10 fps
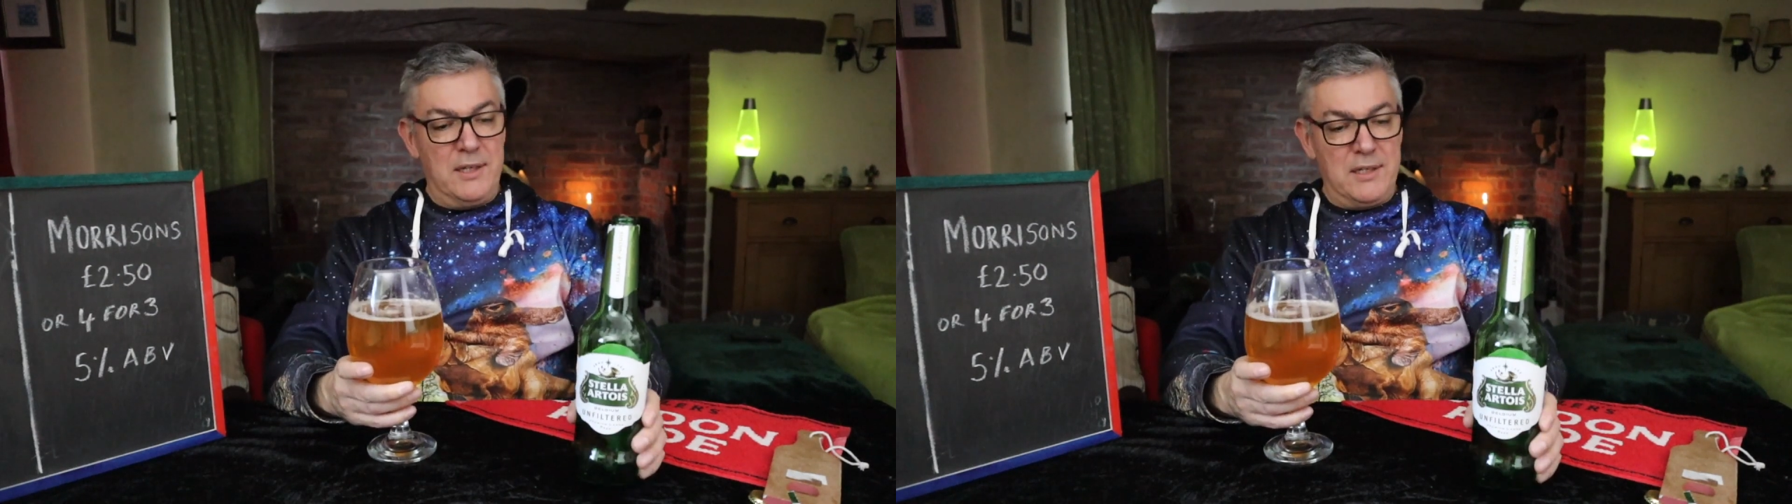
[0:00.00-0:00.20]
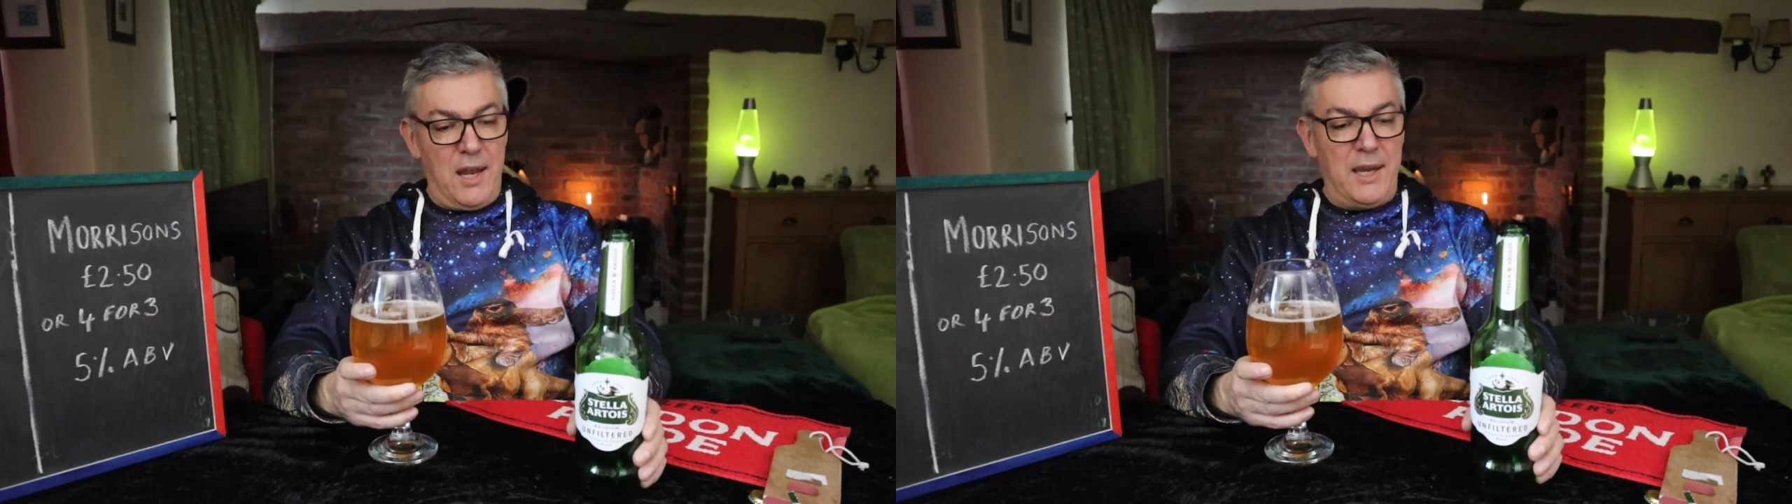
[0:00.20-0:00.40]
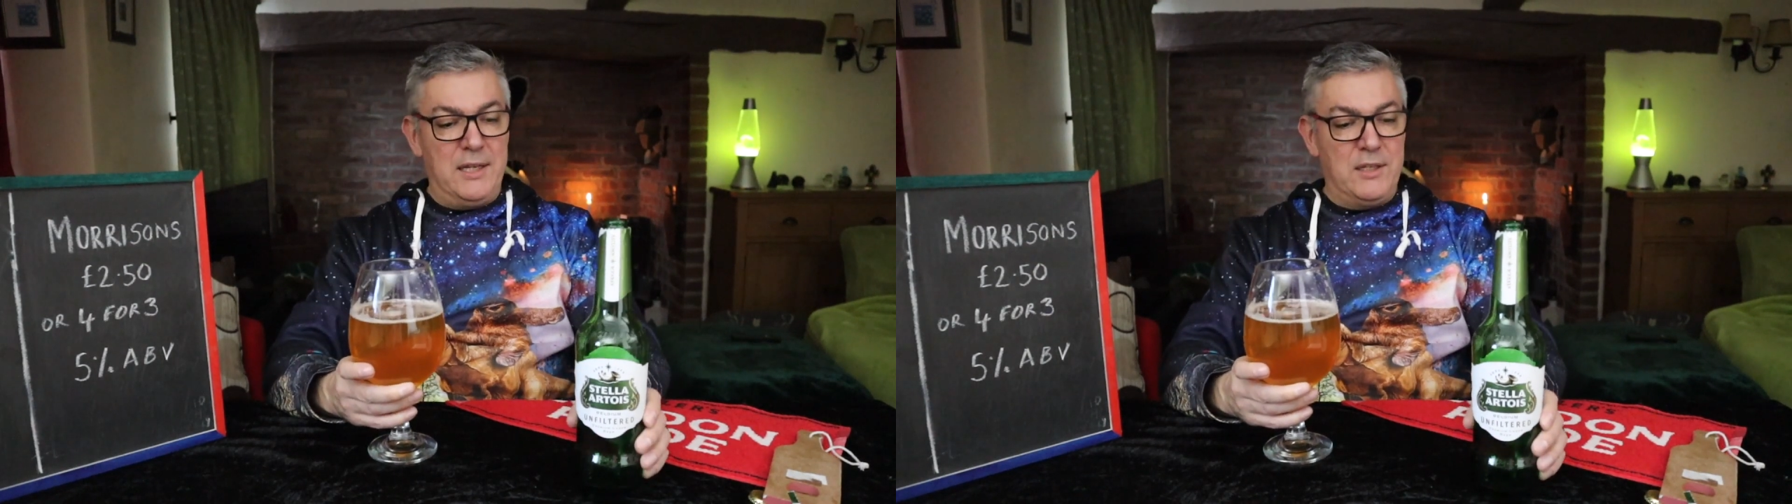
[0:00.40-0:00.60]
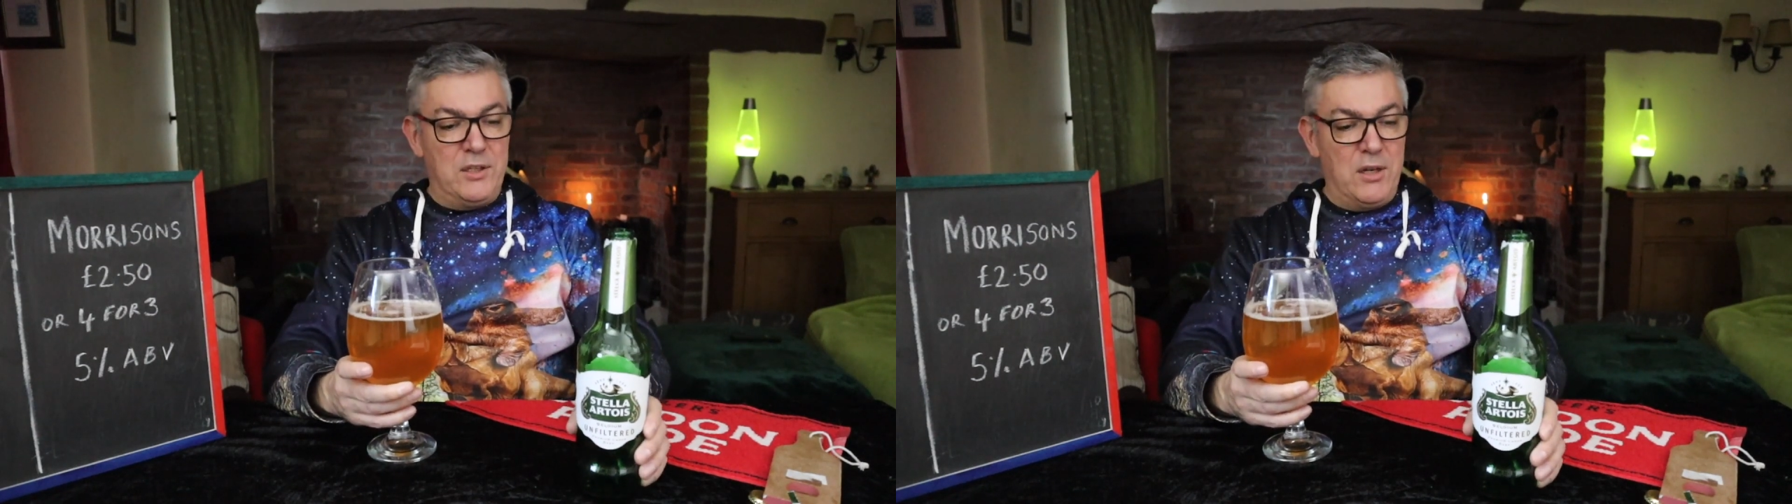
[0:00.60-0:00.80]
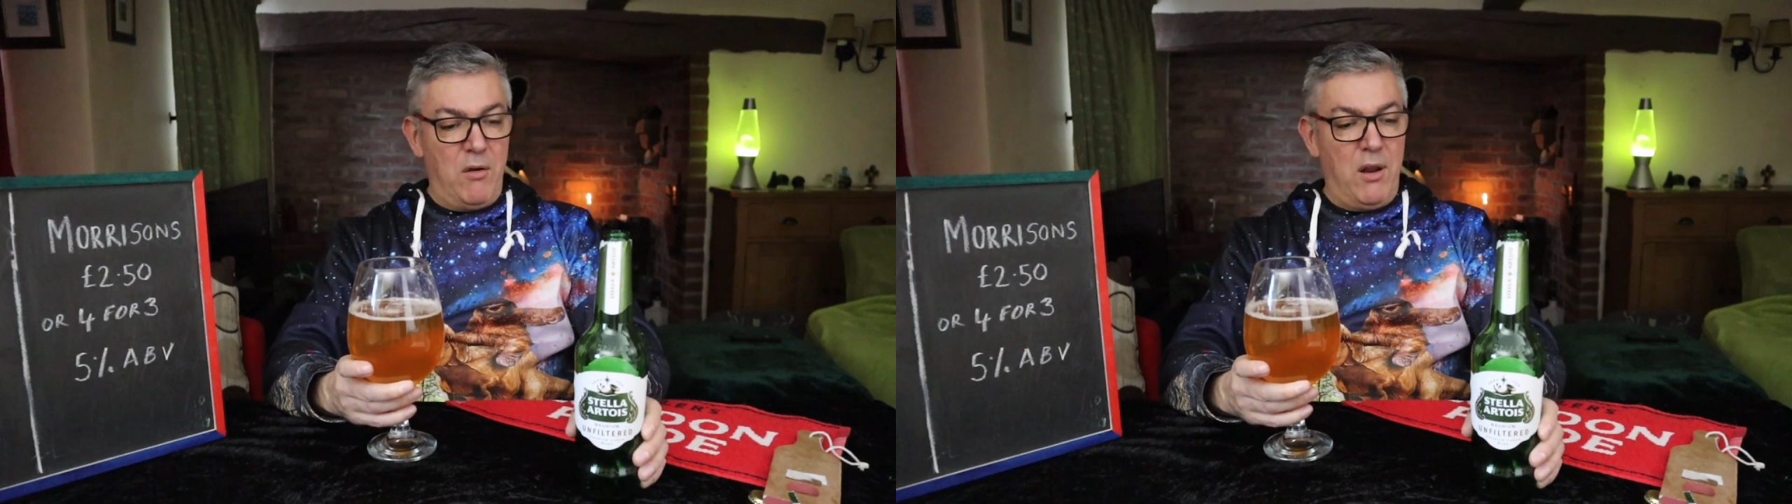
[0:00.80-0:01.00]
Did you like it?
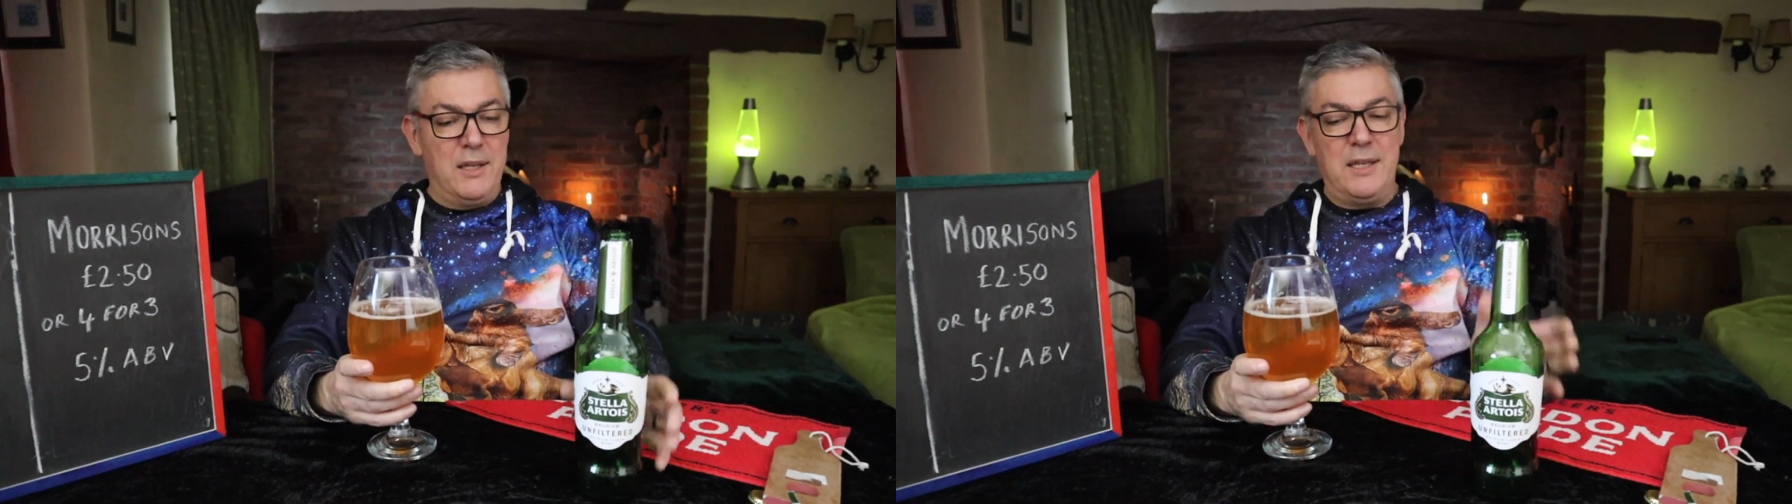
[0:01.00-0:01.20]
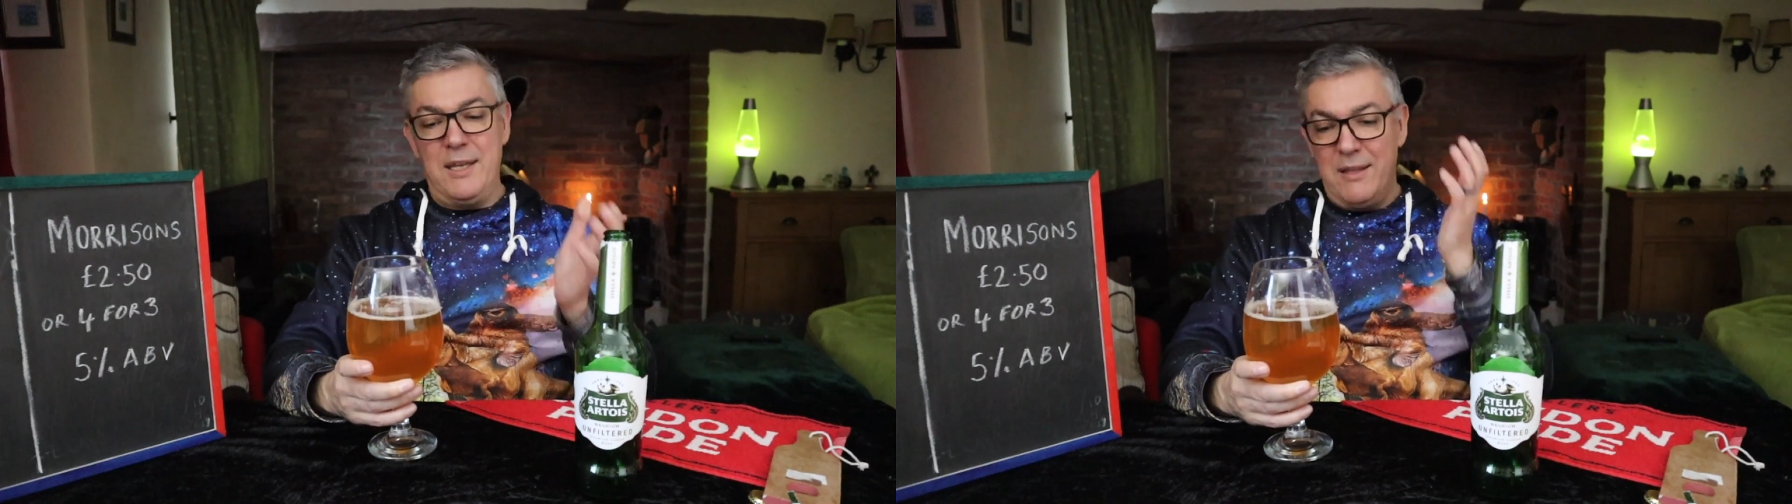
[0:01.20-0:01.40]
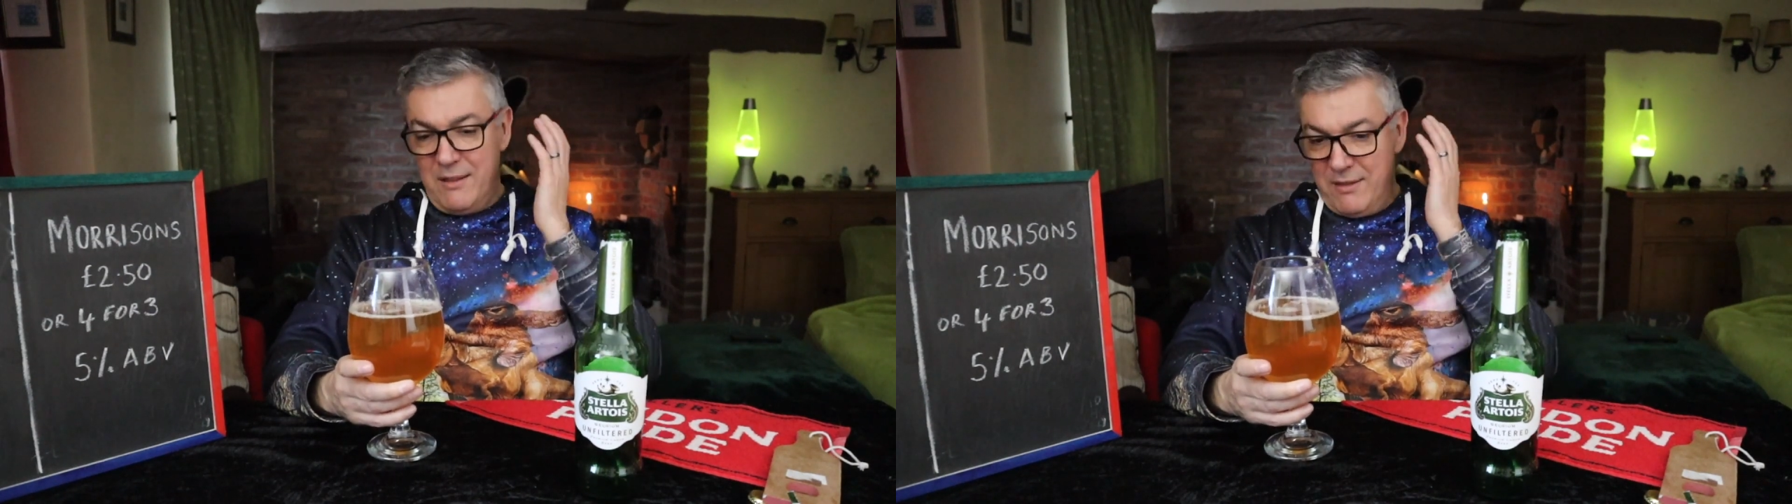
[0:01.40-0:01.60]
Did you know like it?